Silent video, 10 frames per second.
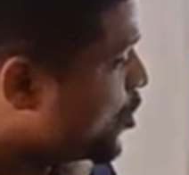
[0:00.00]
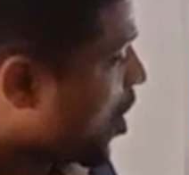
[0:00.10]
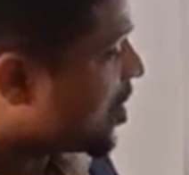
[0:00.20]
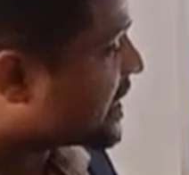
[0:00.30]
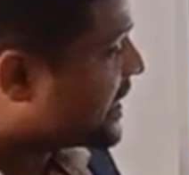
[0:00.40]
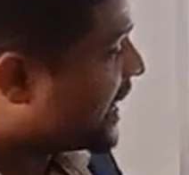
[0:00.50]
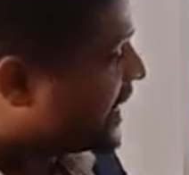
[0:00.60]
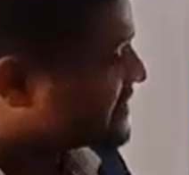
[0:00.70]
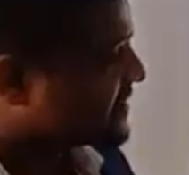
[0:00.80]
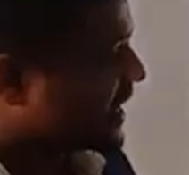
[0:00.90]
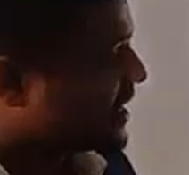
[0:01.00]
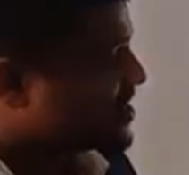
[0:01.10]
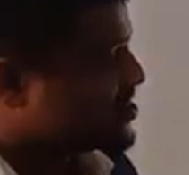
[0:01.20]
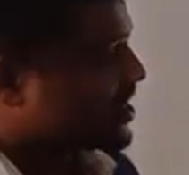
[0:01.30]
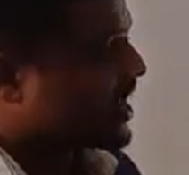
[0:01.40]
nor gains the
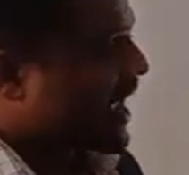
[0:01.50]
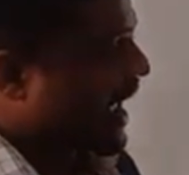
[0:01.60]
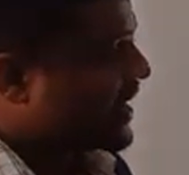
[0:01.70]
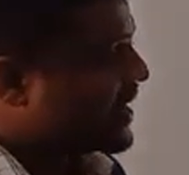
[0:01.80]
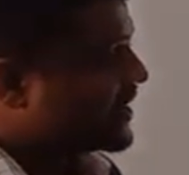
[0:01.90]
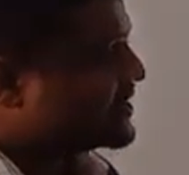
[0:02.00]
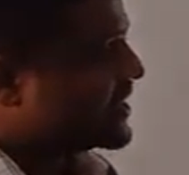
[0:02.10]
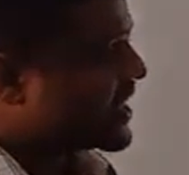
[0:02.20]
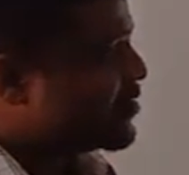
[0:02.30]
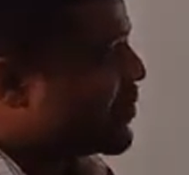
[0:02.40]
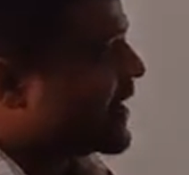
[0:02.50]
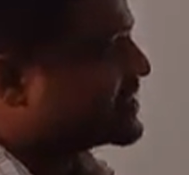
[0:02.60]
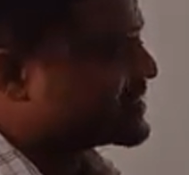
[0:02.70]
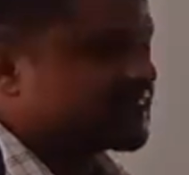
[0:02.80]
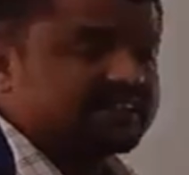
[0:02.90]
energy. Energy
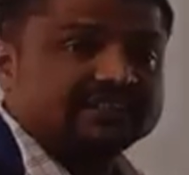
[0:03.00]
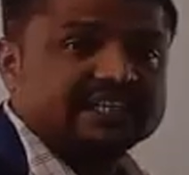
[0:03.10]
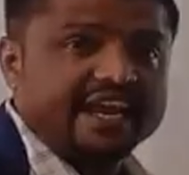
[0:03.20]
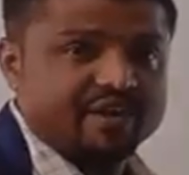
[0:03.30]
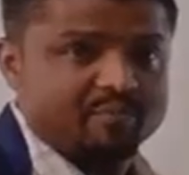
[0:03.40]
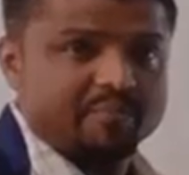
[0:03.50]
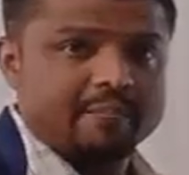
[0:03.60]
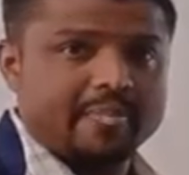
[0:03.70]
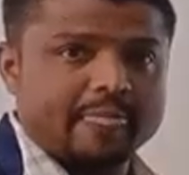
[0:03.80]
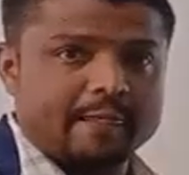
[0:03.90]
remains same.